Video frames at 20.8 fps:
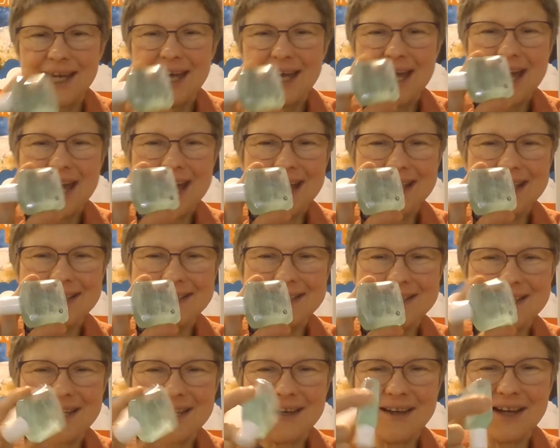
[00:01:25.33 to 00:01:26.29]
And
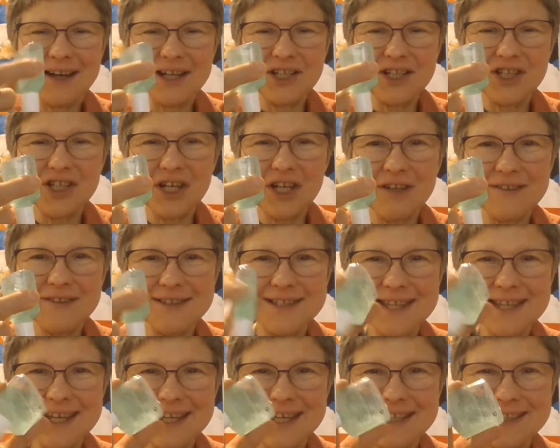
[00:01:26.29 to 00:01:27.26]
I chose
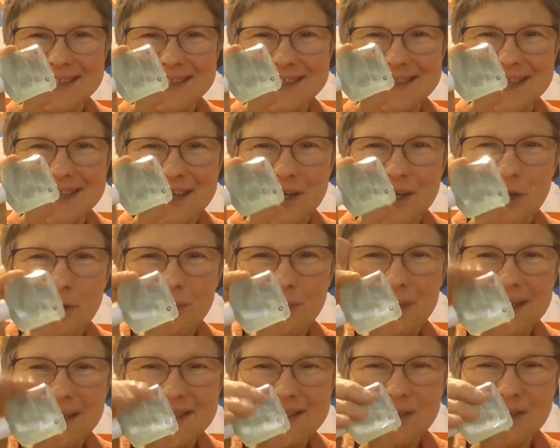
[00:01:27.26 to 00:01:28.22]
this
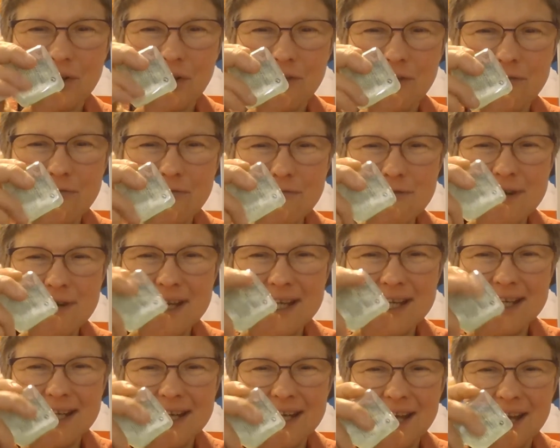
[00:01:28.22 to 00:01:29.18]
because it's got a
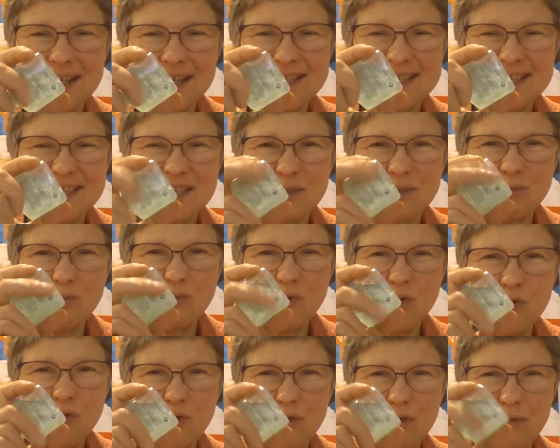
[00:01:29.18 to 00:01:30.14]
really nice
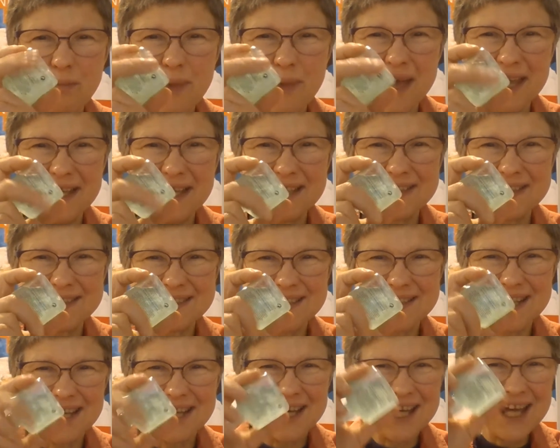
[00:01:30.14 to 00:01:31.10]
smooth base,
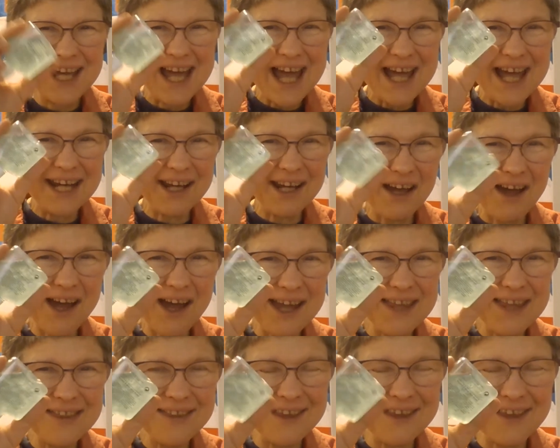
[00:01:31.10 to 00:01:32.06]
and I
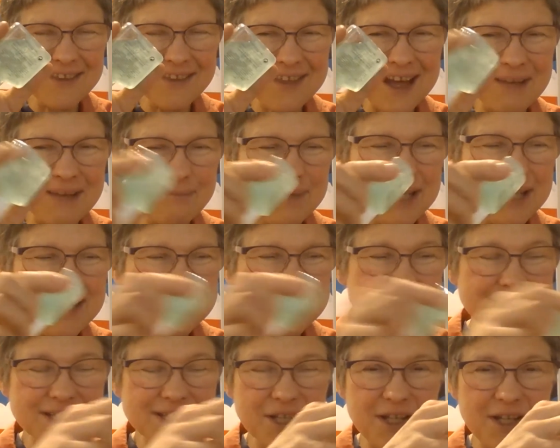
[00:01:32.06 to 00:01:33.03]
think that means
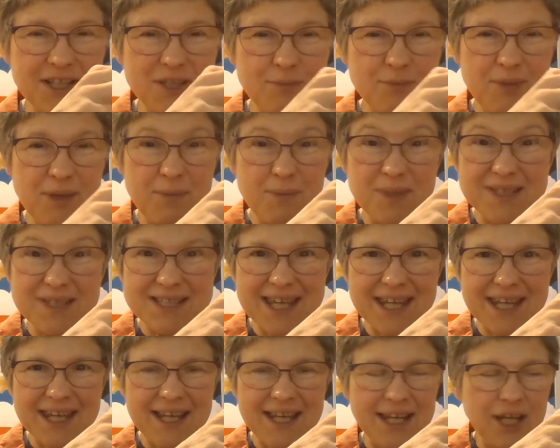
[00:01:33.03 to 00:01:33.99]
it's going to be
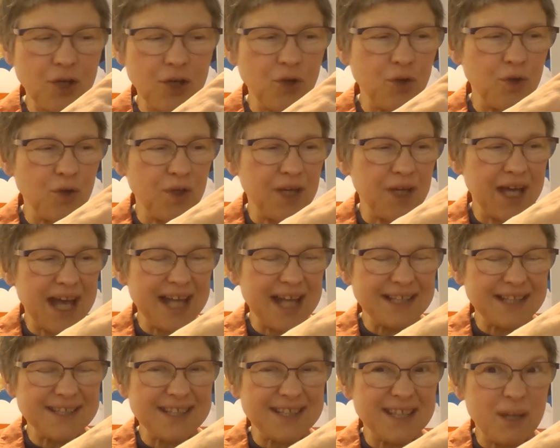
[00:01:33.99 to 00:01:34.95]
particularly good at
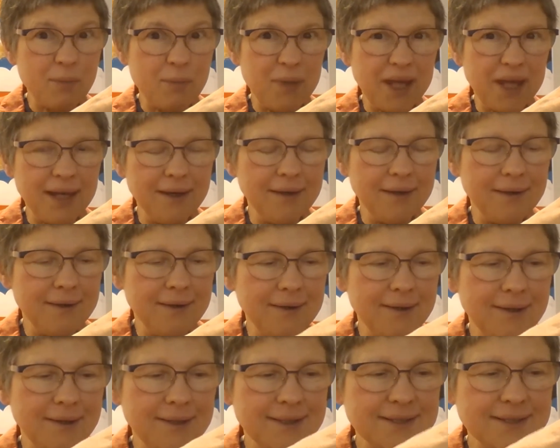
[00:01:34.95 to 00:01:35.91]
slipping.
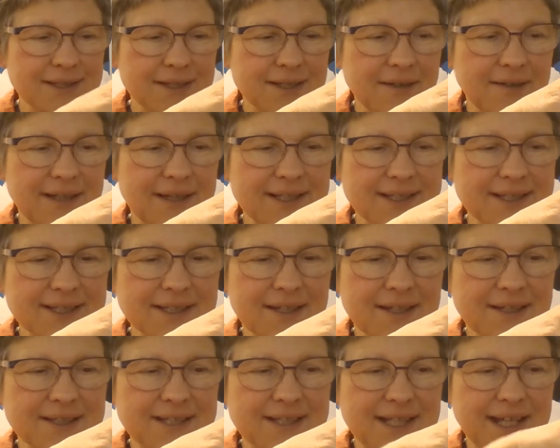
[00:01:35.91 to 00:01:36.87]
So let's
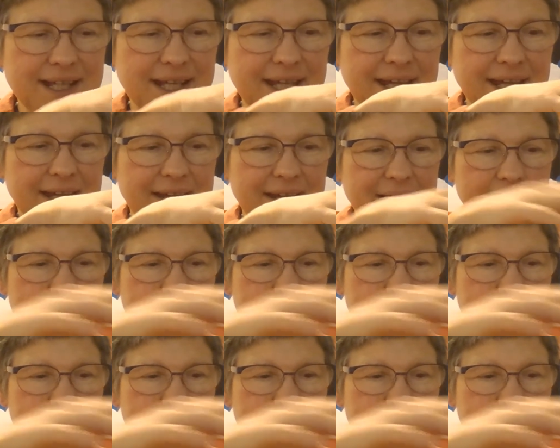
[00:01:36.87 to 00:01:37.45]
start it here